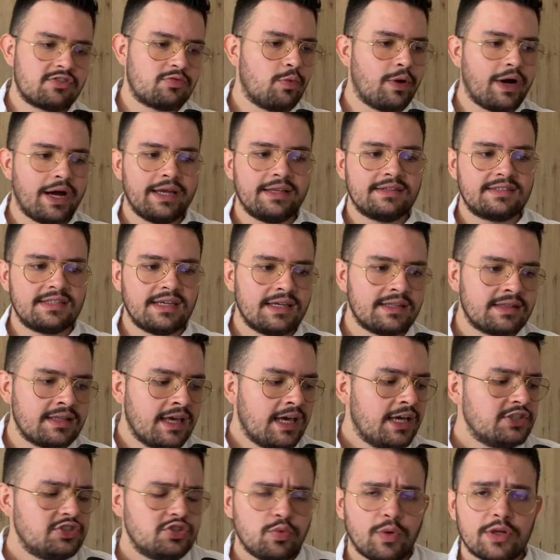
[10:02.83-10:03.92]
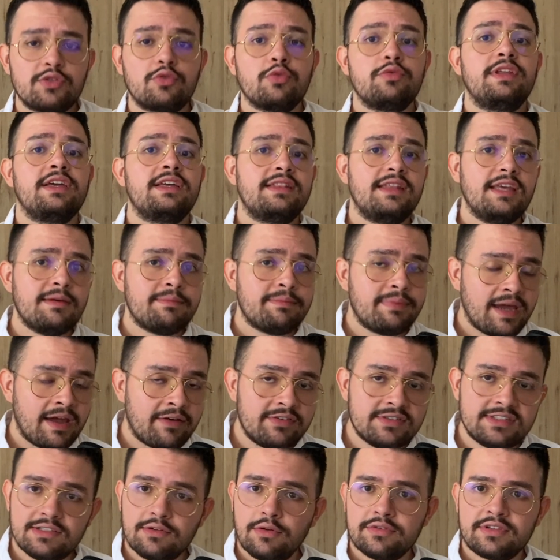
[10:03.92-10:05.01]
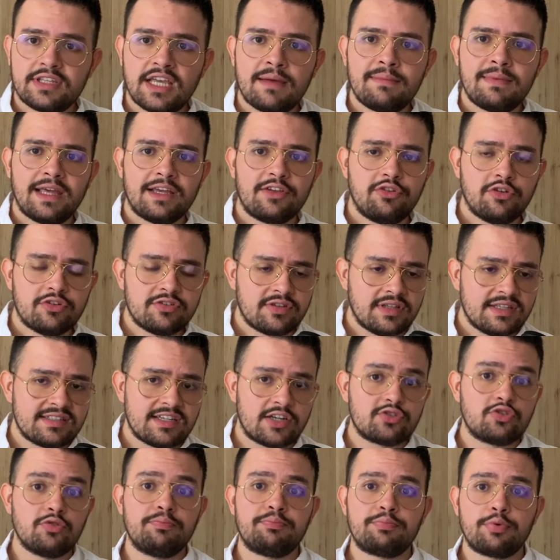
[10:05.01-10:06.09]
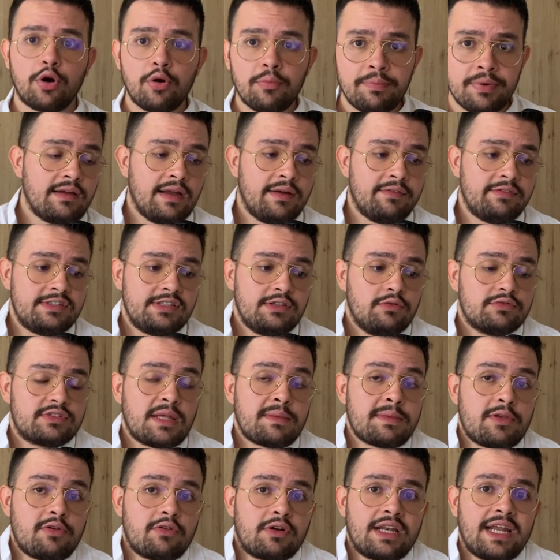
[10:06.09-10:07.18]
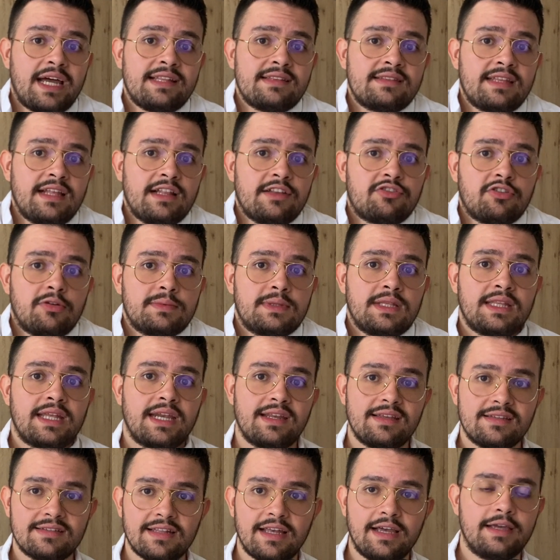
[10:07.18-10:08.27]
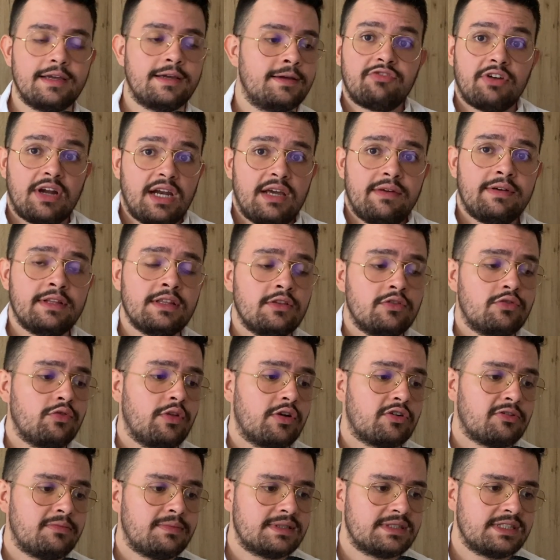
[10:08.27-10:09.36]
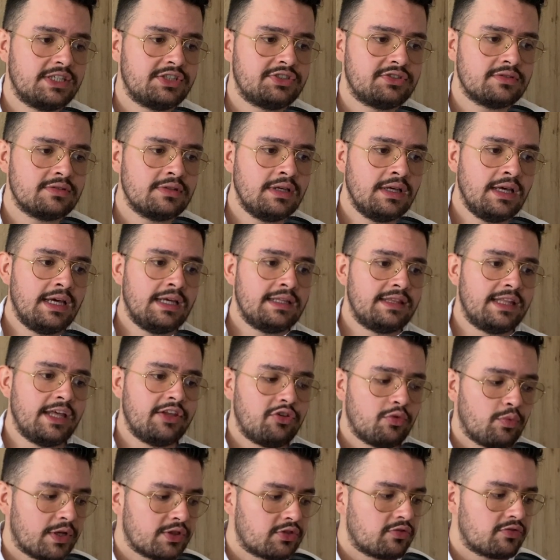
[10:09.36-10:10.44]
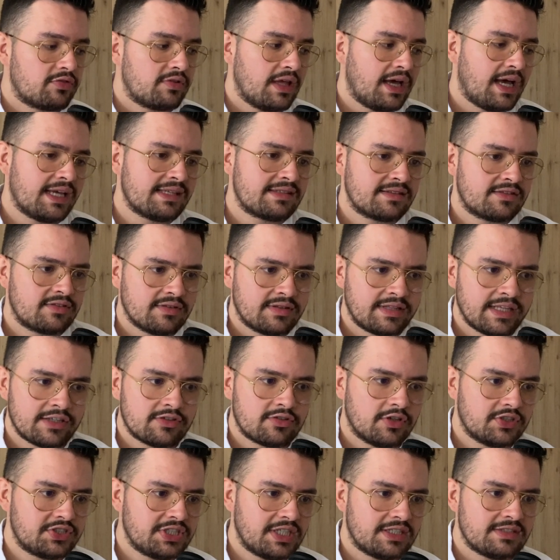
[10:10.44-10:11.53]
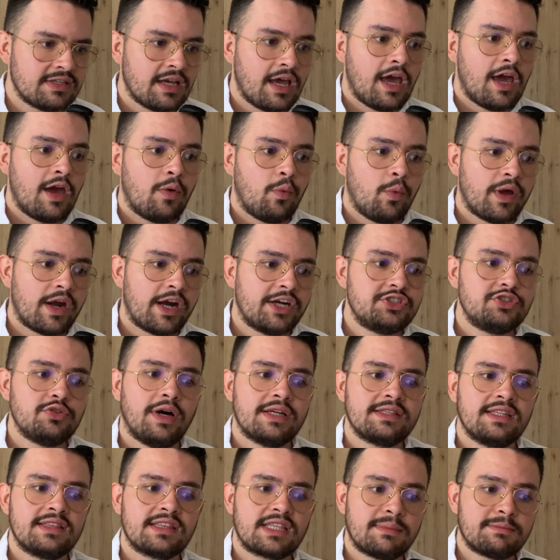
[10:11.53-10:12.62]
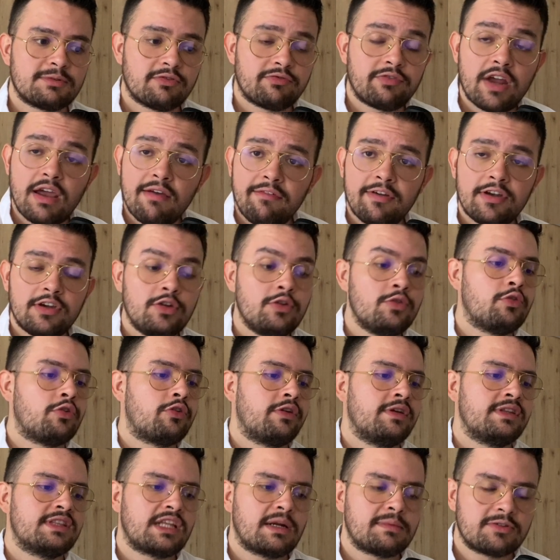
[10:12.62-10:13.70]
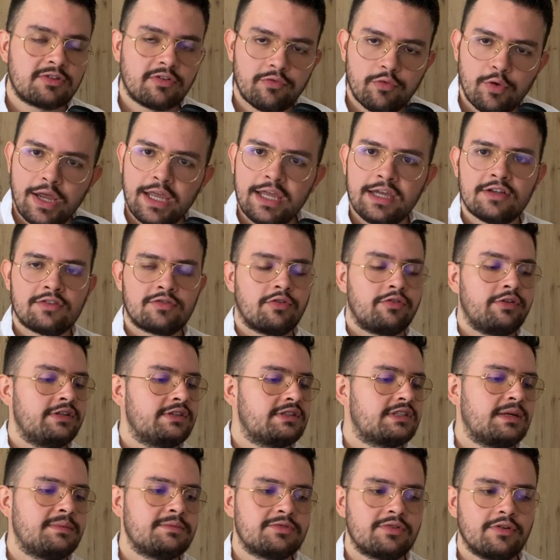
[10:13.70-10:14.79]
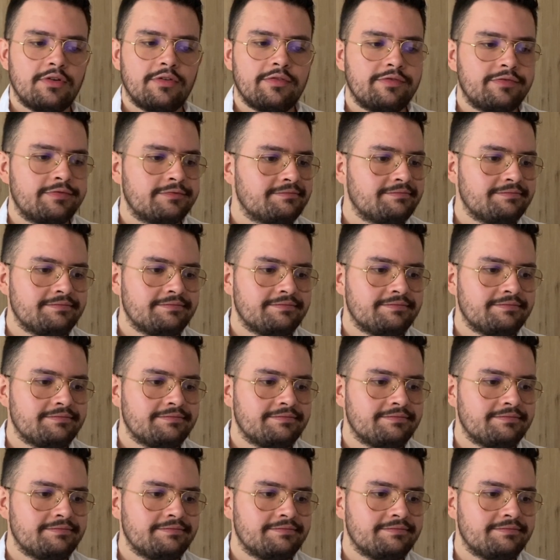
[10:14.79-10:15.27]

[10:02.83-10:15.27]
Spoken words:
Y, and Z. You want to dig deep every single time, like just start to probe every single time that your client tells something that is like relevant to the conversation. Then you want to ask things such as, where are you at in terms of revenue, or in terms of weight, or in terms of